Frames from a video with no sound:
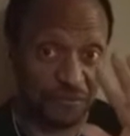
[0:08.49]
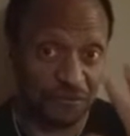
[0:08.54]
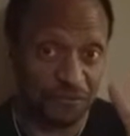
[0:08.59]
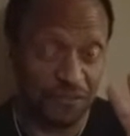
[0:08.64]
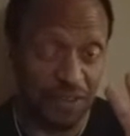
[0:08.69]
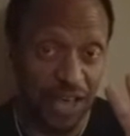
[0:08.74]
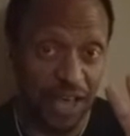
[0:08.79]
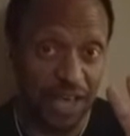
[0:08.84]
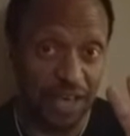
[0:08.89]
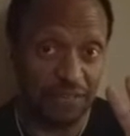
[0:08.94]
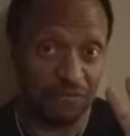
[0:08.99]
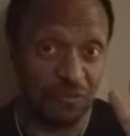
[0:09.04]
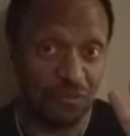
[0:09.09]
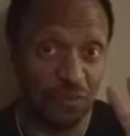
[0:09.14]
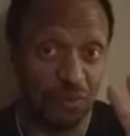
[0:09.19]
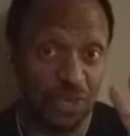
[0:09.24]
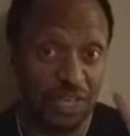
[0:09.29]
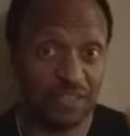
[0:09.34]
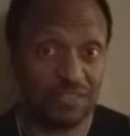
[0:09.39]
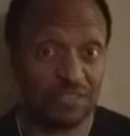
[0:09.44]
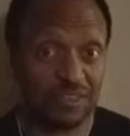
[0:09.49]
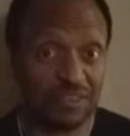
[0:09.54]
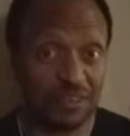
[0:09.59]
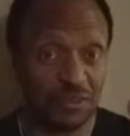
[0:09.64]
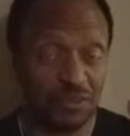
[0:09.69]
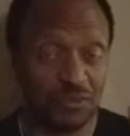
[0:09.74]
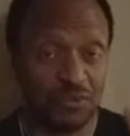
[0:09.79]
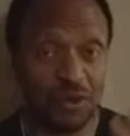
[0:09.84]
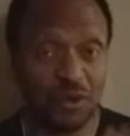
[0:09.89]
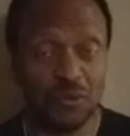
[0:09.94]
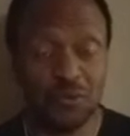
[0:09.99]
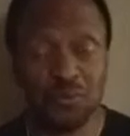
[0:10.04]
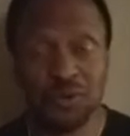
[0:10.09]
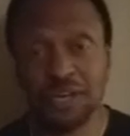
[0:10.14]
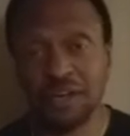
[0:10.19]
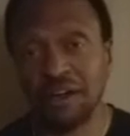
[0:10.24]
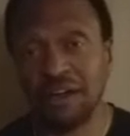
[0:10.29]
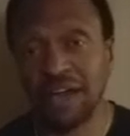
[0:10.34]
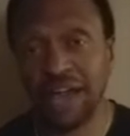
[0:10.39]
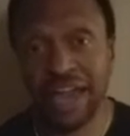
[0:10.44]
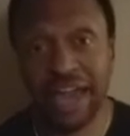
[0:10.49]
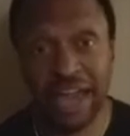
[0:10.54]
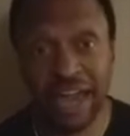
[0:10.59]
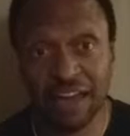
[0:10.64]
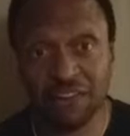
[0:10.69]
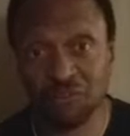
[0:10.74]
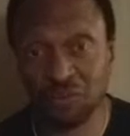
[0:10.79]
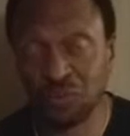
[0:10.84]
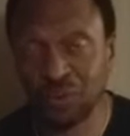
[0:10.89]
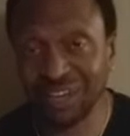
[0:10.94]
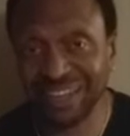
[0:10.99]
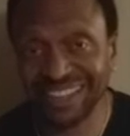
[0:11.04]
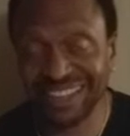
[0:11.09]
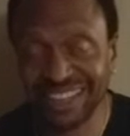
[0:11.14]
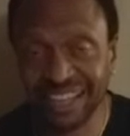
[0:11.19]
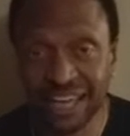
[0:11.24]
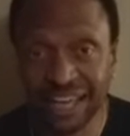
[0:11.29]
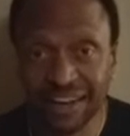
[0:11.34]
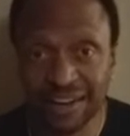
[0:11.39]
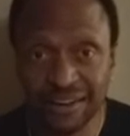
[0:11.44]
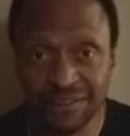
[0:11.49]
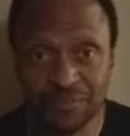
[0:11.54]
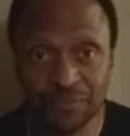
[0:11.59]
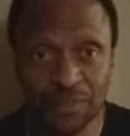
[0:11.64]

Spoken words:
5 weeks in a row. We are halfway there.